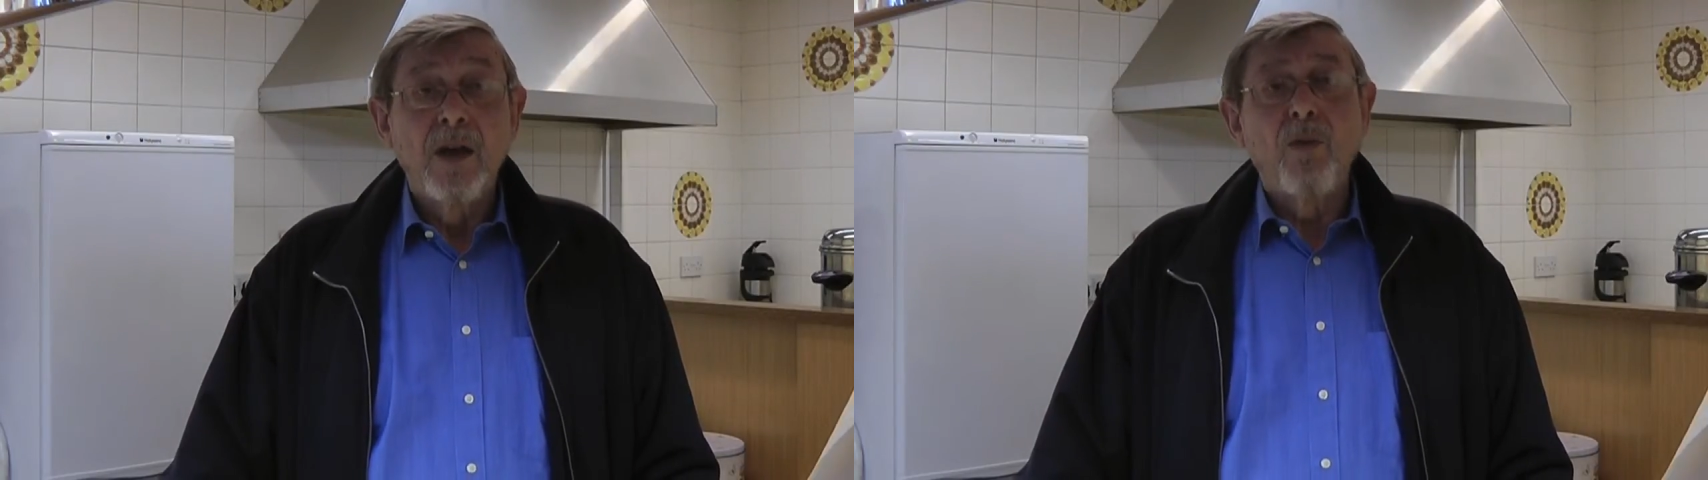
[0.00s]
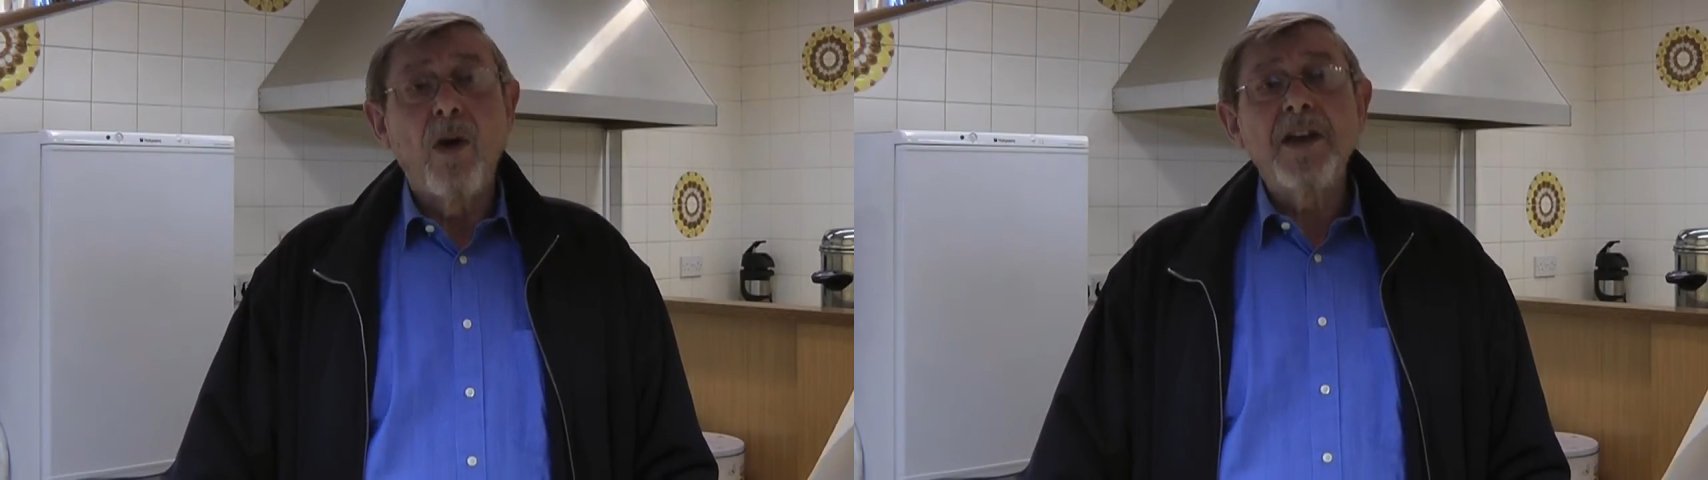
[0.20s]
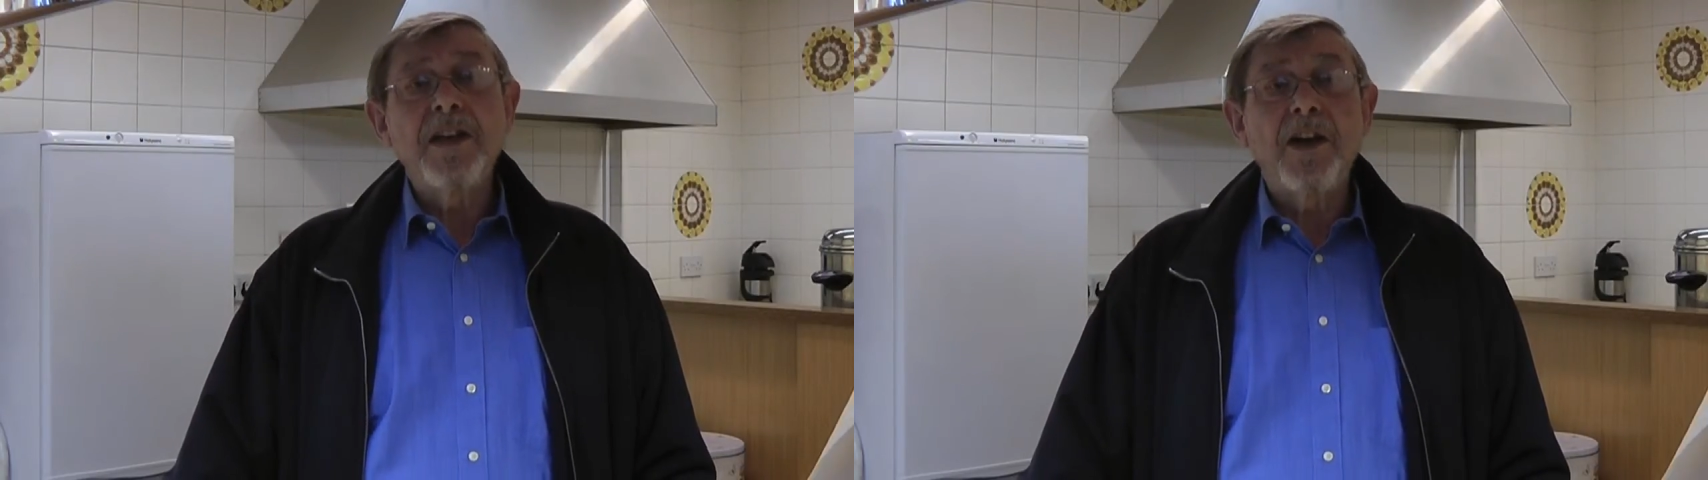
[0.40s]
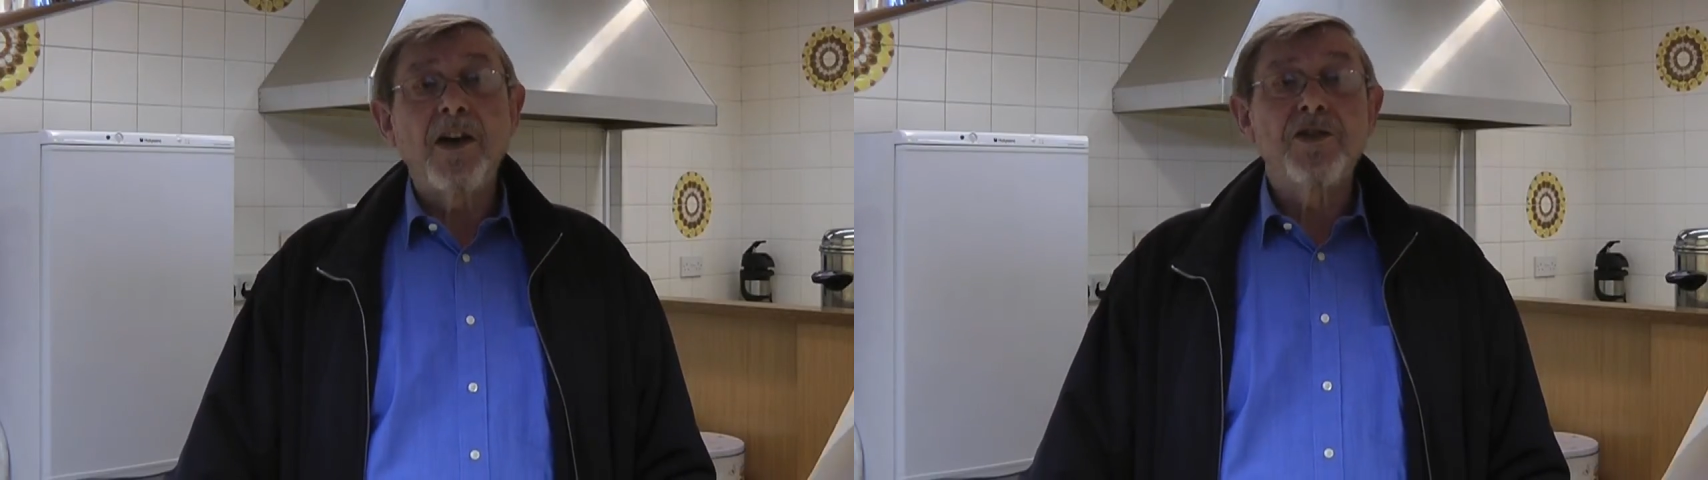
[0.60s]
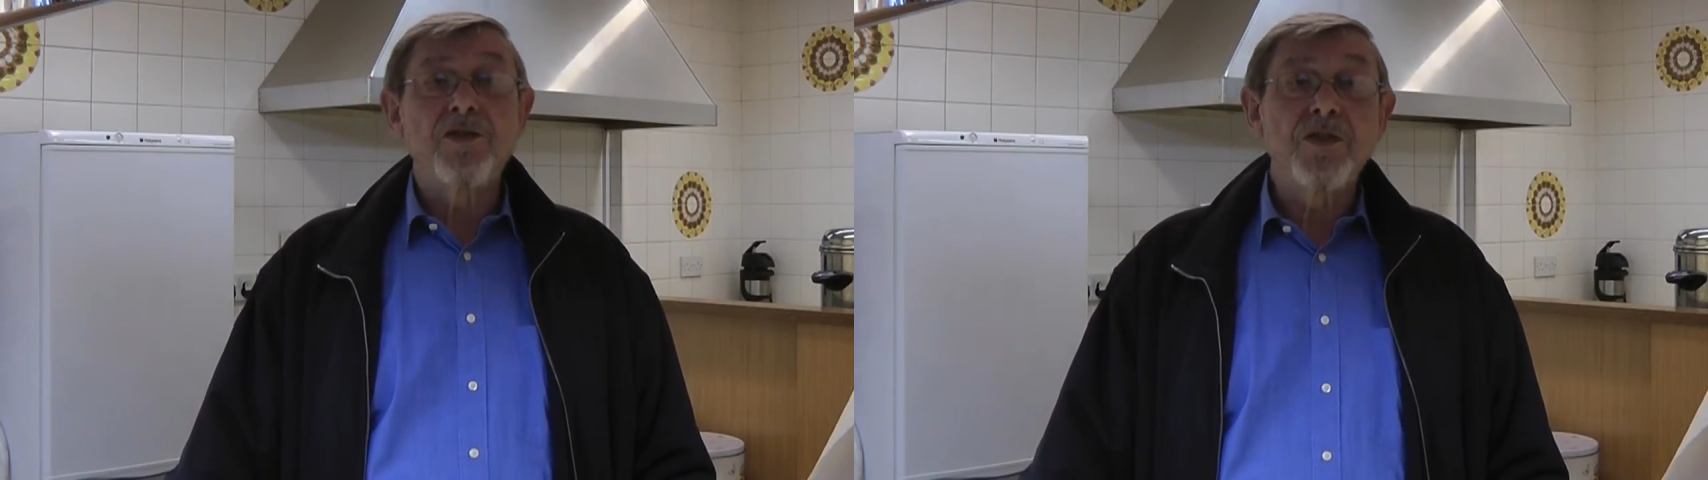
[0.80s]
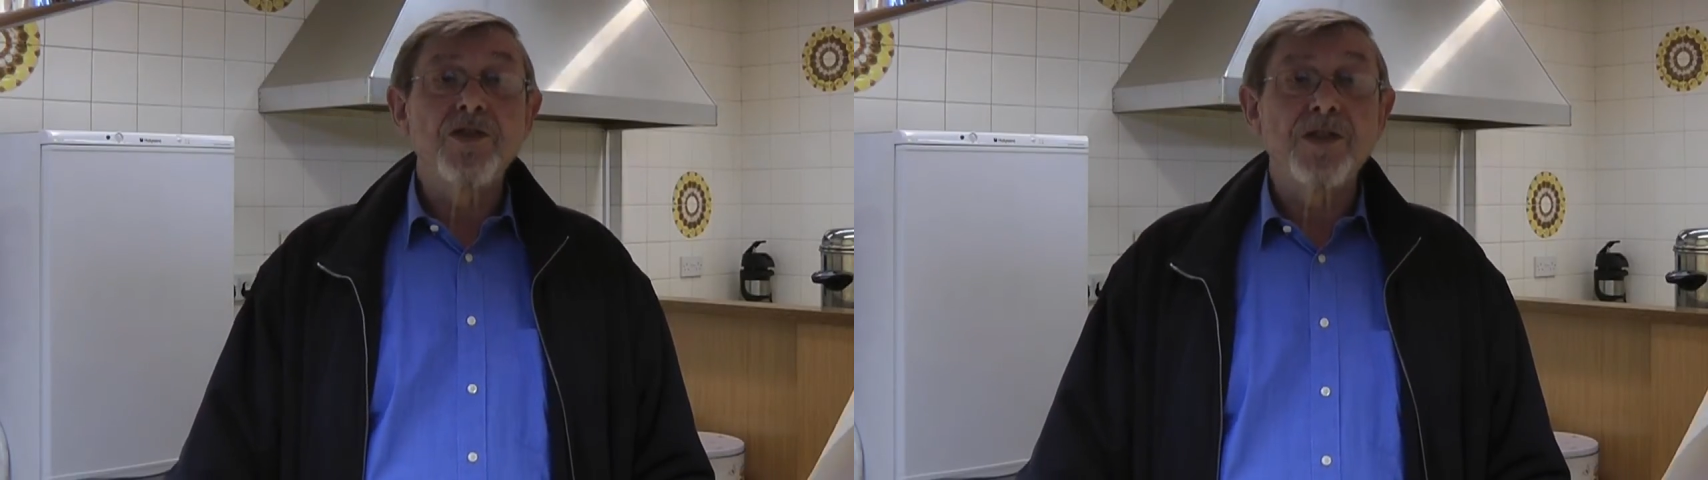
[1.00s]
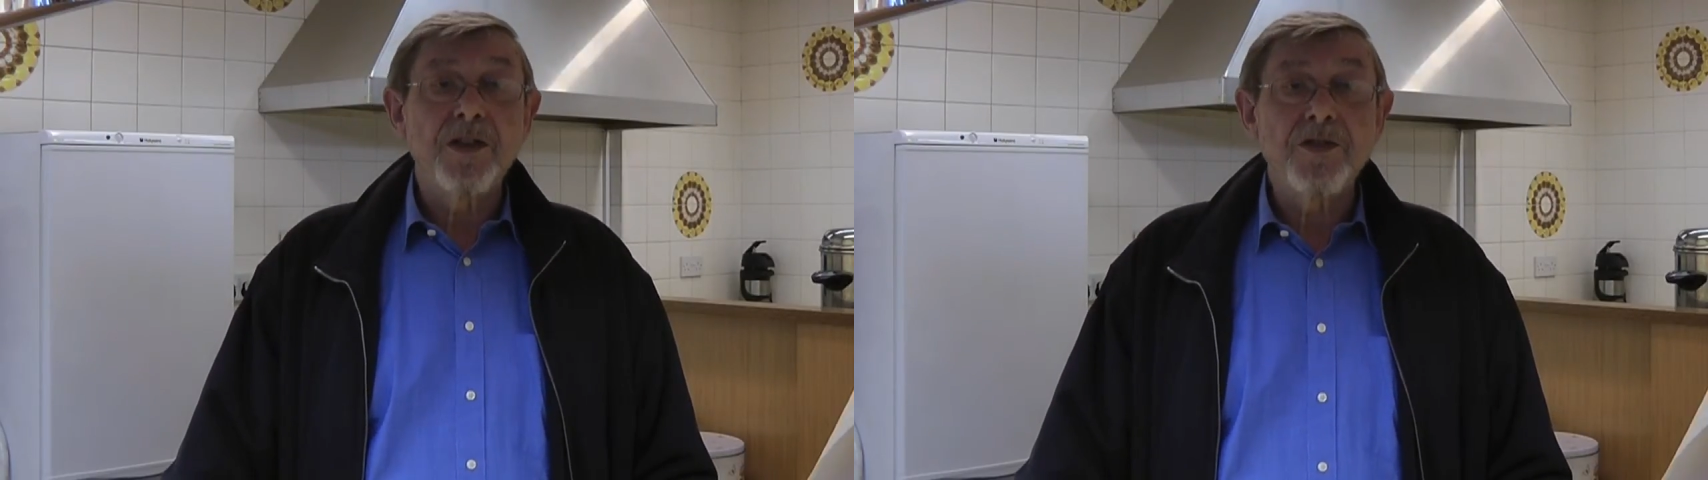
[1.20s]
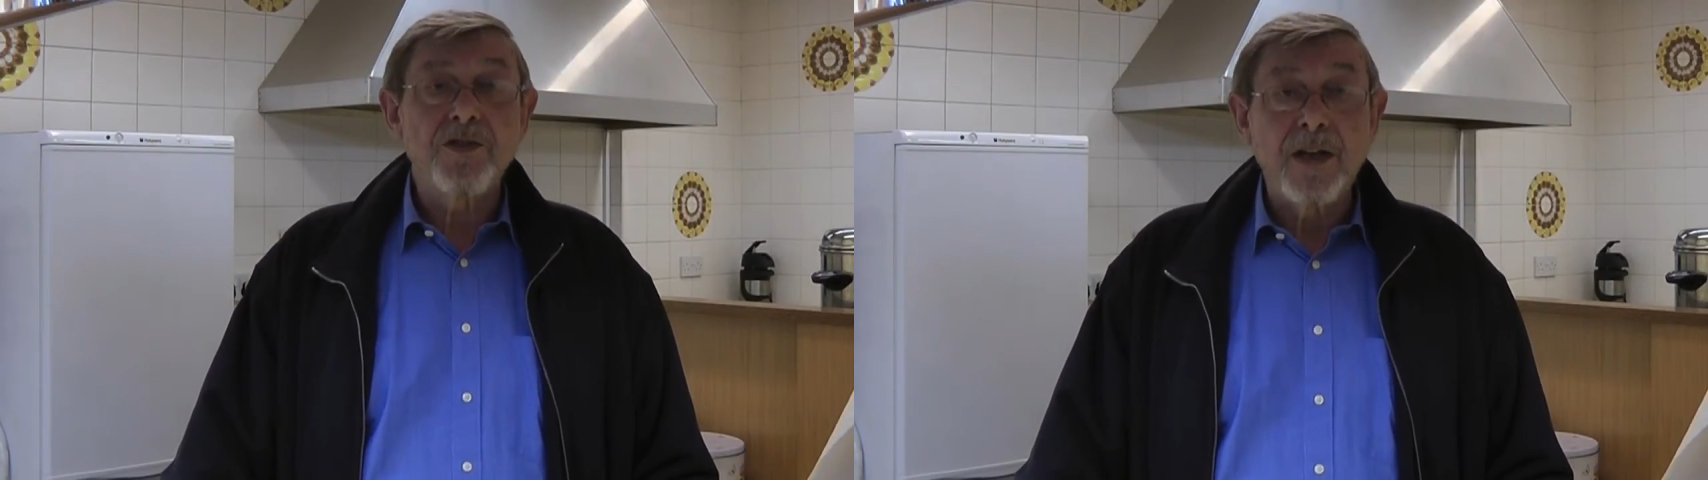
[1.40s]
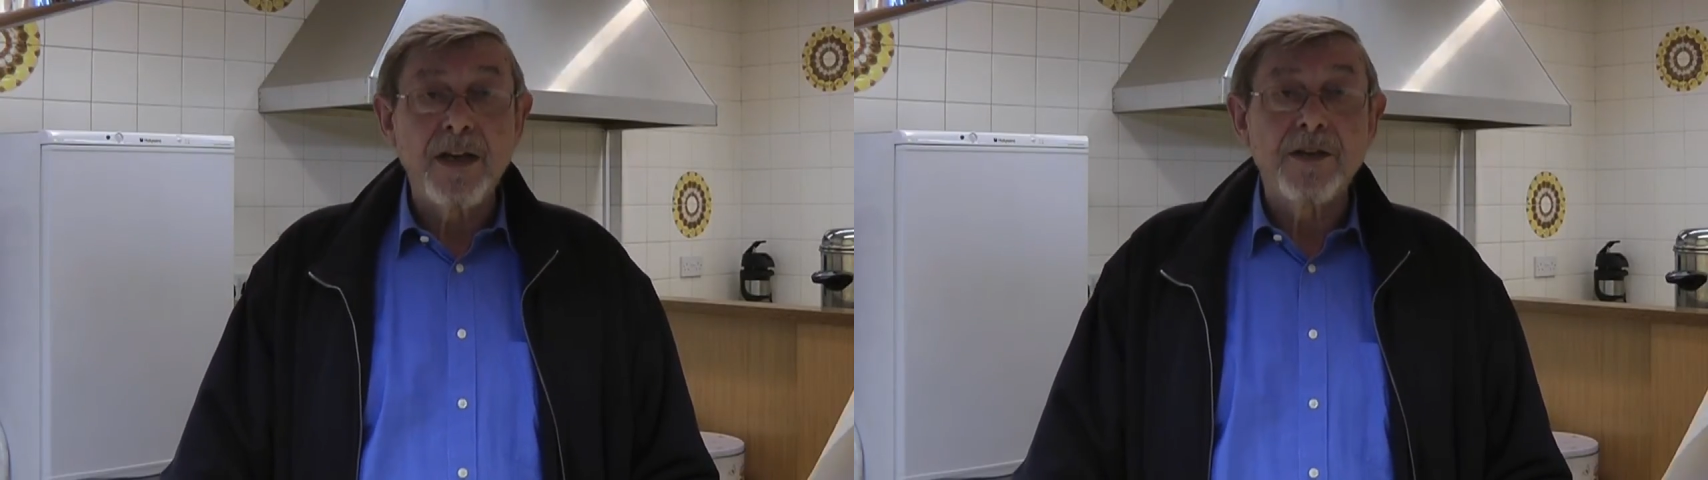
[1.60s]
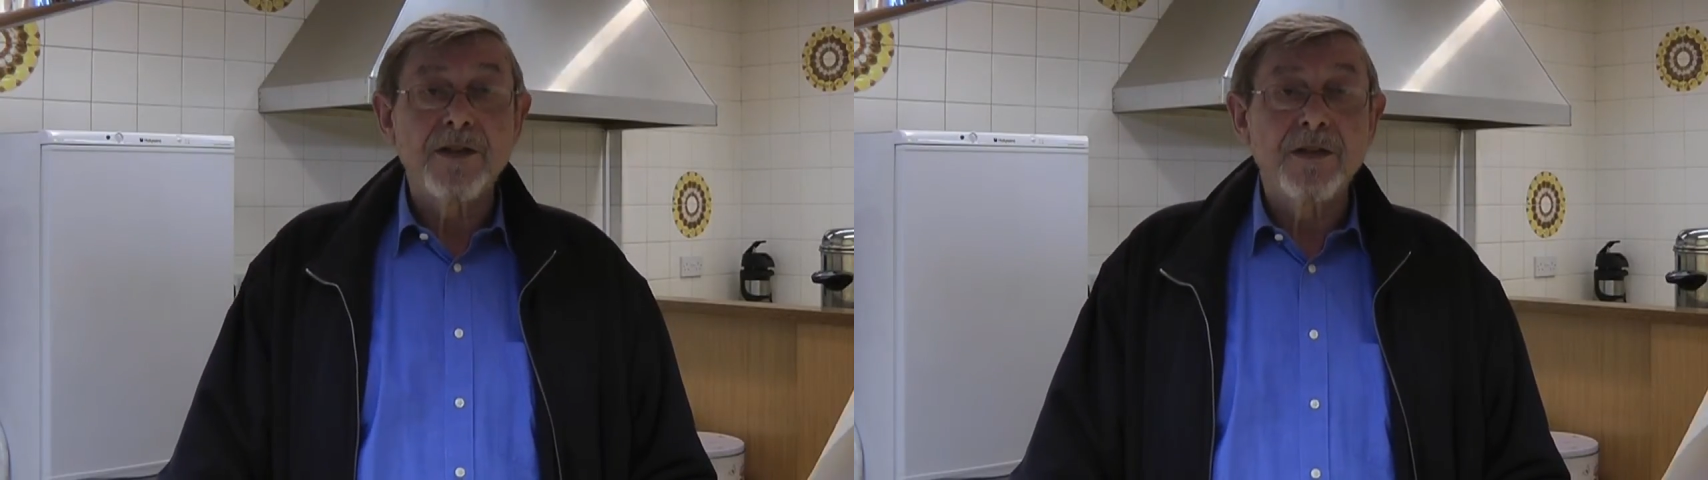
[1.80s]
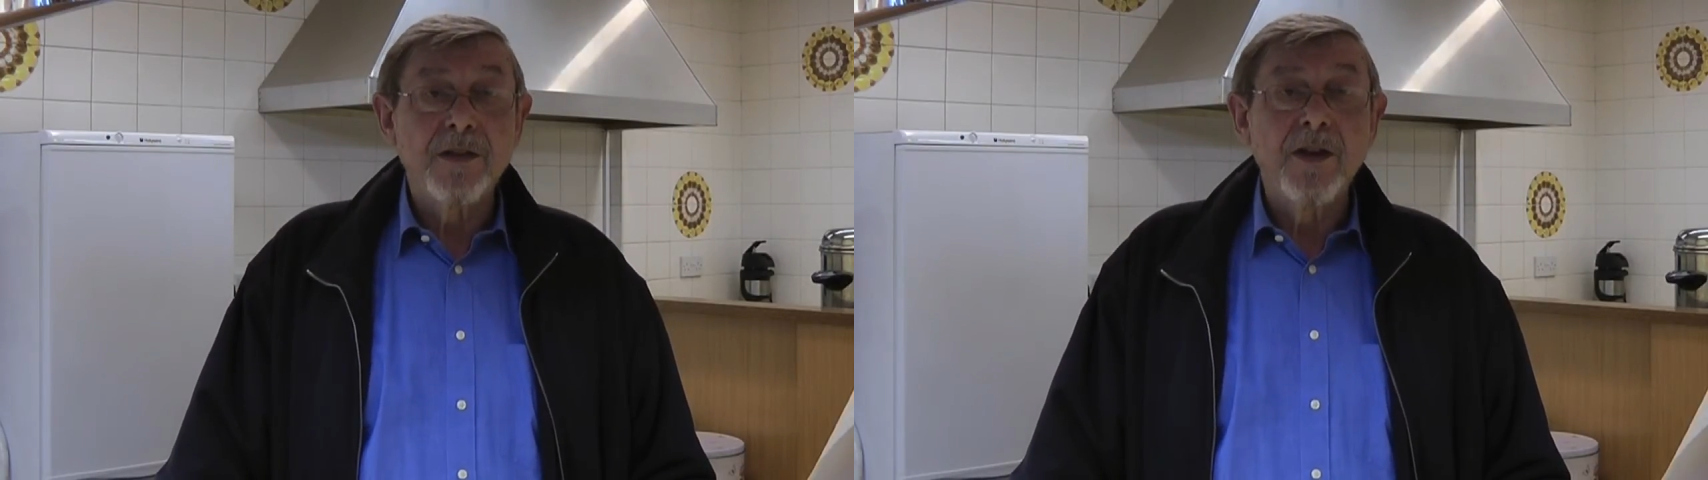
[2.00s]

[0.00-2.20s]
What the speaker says: Why did I trudge the streets,